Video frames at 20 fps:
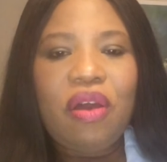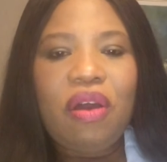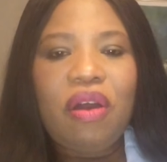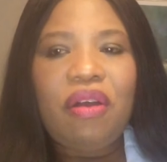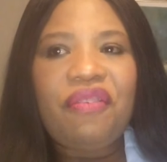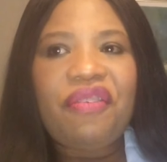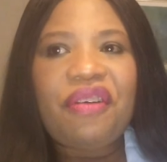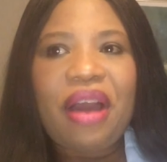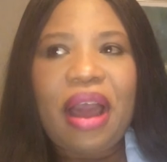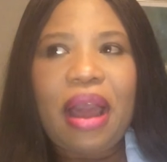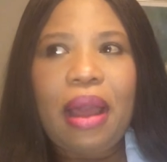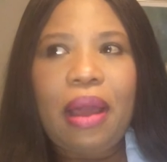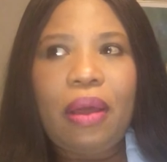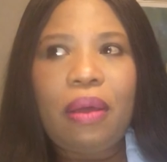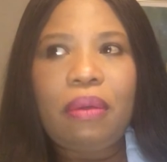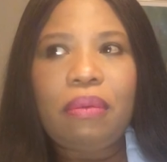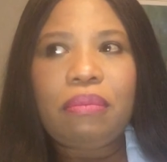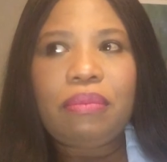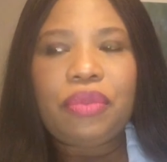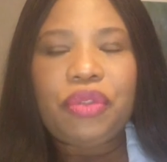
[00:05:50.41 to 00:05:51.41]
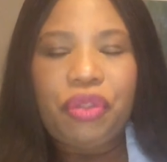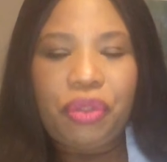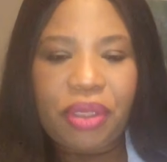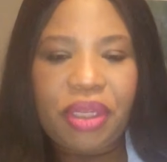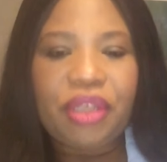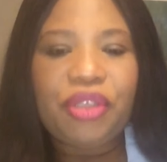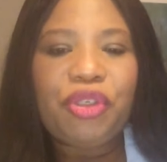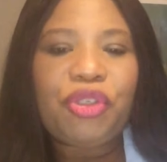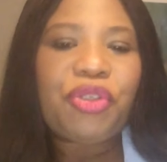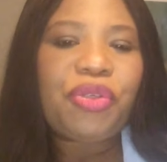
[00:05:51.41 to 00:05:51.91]
of how you
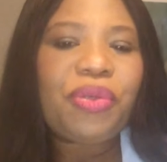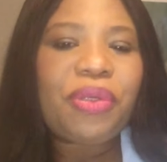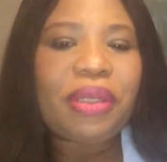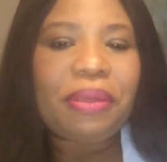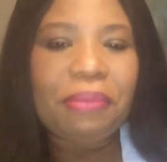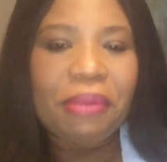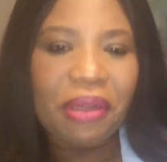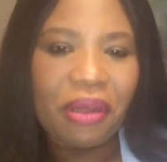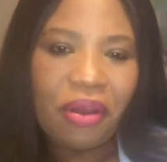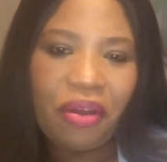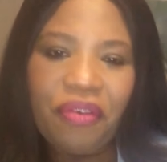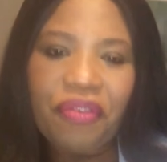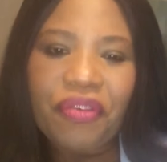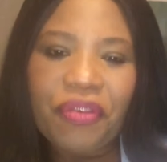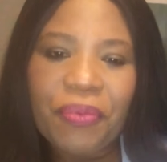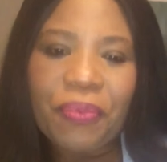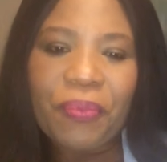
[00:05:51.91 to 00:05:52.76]
can show them love.